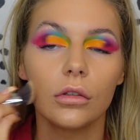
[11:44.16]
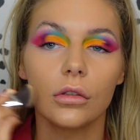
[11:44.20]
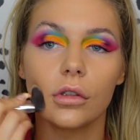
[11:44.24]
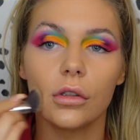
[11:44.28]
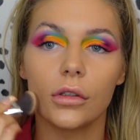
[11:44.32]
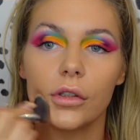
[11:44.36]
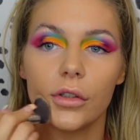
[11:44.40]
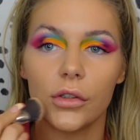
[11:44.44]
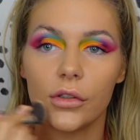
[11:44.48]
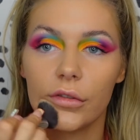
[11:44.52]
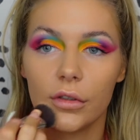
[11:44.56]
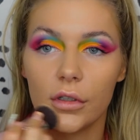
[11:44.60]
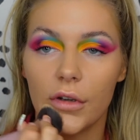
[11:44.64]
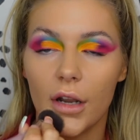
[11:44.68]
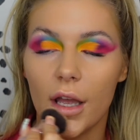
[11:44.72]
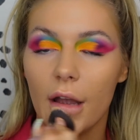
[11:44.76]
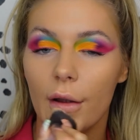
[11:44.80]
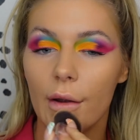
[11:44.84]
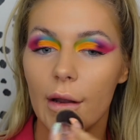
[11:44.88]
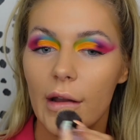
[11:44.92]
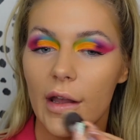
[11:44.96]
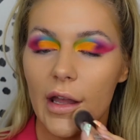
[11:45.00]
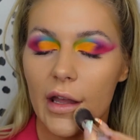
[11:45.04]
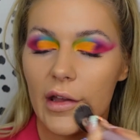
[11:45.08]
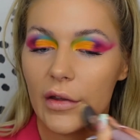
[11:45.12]
So now
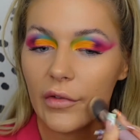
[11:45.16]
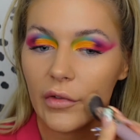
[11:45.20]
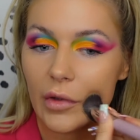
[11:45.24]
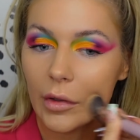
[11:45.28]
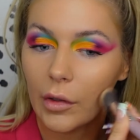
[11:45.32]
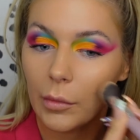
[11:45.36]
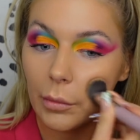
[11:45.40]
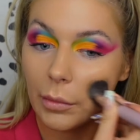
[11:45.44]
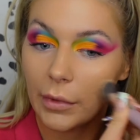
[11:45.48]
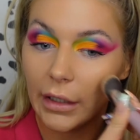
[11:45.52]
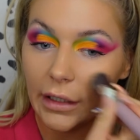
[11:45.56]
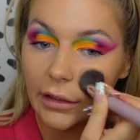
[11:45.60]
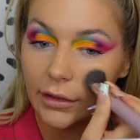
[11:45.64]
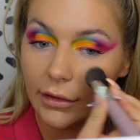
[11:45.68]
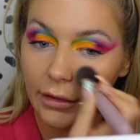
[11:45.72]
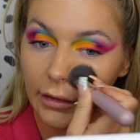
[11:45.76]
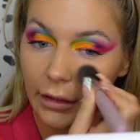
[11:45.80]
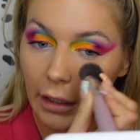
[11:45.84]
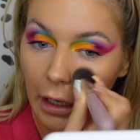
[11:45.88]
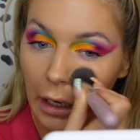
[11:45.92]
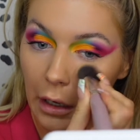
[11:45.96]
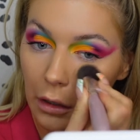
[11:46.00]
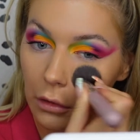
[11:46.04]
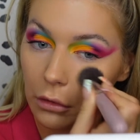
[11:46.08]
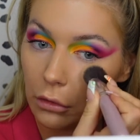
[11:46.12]
I've blended
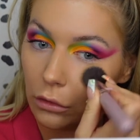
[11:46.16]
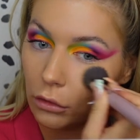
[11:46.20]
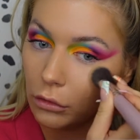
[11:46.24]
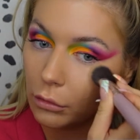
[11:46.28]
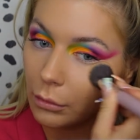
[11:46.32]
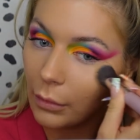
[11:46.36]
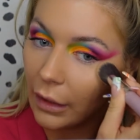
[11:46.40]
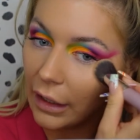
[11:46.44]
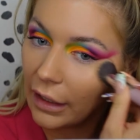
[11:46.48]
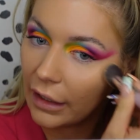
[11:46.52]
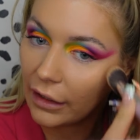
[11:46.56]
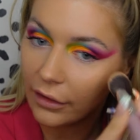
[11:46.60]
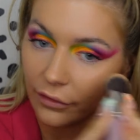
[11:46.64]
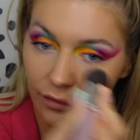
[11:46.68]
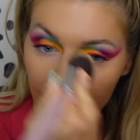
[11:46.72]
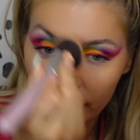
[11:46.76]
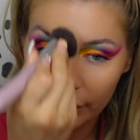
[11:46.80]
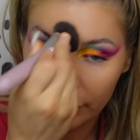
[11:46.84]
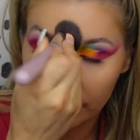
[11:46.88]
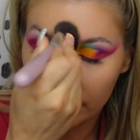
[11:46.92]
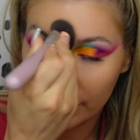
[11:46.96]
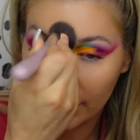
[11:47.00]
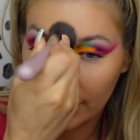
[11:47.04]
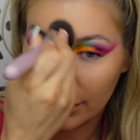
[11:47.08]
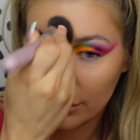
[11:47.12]
out all my
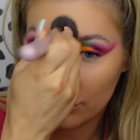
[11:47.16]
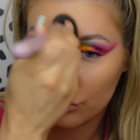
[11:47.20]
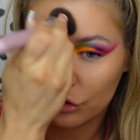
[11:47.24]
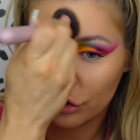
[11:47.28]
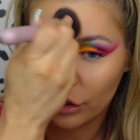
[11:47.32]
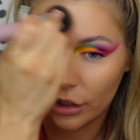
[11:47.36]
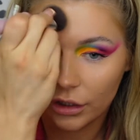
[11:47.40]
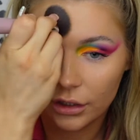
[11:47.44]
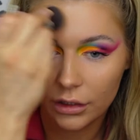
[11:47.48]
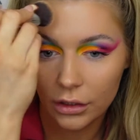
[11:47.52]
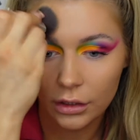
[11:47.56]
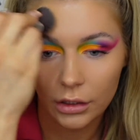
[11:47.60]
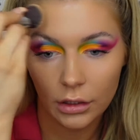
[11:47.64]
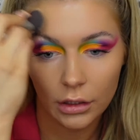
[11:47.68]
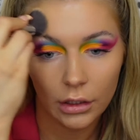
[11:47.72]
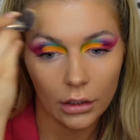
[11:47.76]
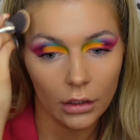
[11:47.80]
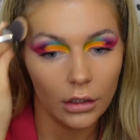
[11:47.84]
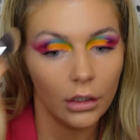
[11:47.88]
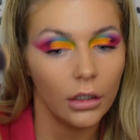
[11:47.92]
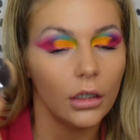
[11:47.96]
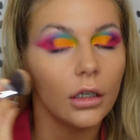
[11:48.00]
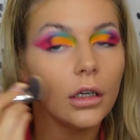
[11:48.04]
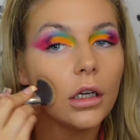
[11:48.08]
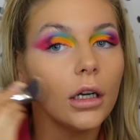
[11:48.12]
foundation,
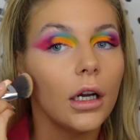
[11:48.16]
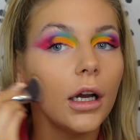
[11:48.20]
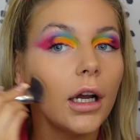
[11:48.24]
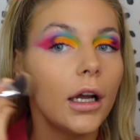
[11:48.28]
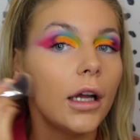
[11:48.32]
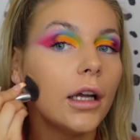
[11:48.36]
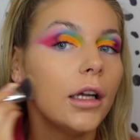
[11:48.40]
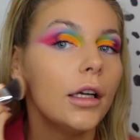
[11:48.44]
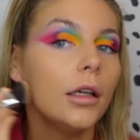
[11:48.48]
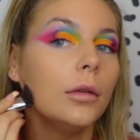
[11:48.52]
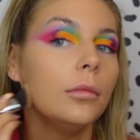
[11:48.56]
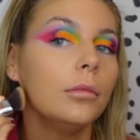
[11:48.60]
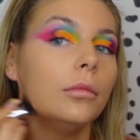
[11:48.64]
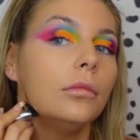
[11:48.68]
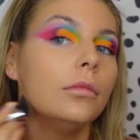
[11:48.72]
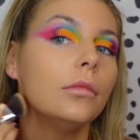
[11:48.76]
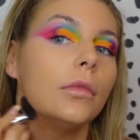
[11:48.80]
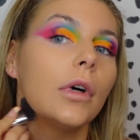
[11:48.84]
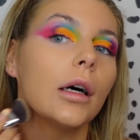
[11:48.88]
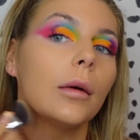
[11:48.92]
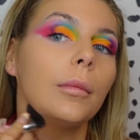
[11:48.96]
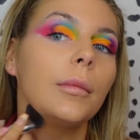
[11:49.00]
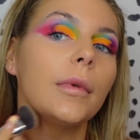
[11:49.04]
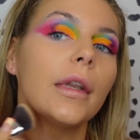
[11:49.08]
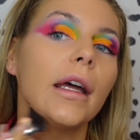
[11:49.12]
I'm
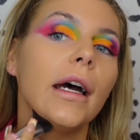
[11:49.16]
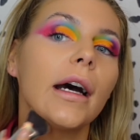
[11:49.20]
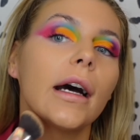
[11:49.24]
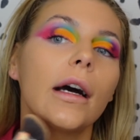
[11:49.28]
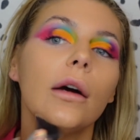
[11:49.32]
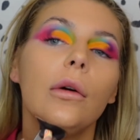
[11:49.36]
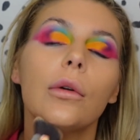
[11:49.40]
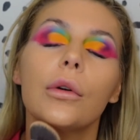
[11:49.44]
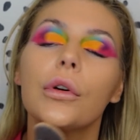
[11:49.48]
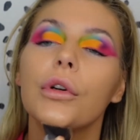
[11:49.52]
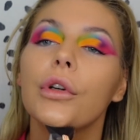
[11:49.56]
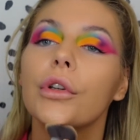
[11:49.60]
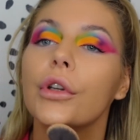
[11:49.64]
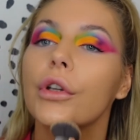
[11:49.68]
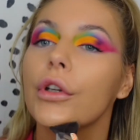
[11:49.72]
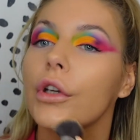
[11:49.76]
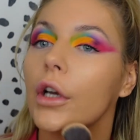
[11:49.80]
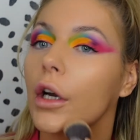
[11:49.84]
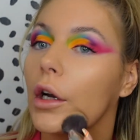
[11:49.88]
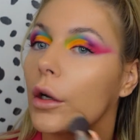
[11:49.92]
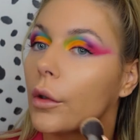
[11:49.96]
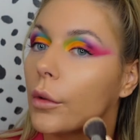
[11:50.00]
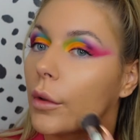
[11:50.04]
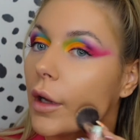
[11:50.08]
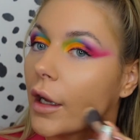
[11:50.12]
now going to
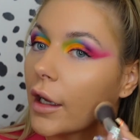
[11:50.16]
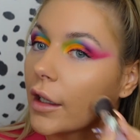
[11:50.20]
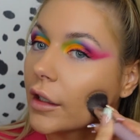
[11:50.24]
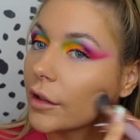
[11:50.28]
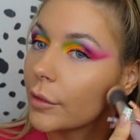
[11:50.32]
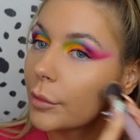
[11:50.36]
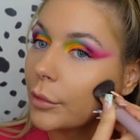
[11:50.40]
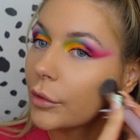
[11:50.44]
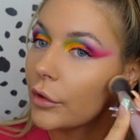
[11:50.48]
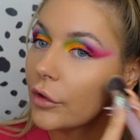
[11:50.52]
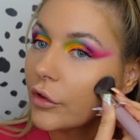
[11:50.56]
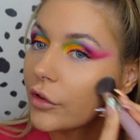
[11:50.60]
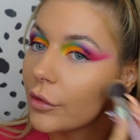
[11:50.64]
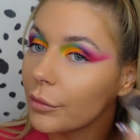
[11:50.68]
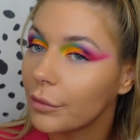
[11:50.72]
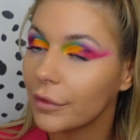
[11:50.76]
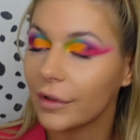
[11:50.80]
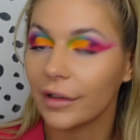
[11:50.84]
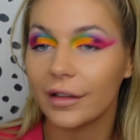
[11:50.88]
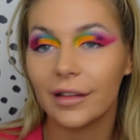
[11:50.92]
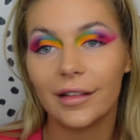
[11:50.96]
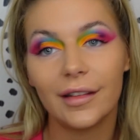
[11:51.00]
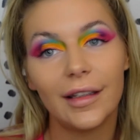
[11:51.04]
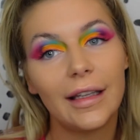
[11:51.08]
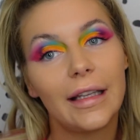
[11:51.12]
go and put some
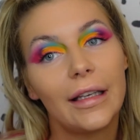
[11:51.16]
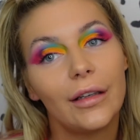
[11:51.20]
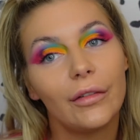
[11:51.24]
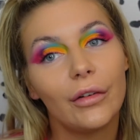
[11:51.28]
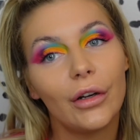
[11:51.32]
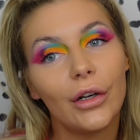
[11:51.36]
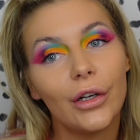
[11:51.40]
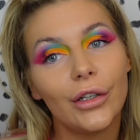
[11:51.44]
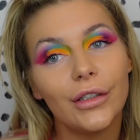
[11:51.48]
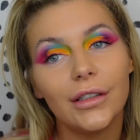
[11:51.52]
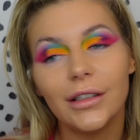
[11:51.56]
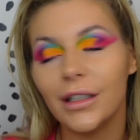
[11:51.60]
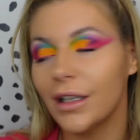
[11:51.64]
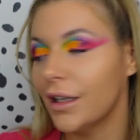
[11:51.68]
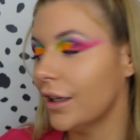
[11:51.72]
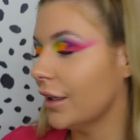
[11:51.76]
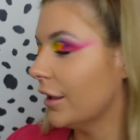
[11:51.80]
concealer on.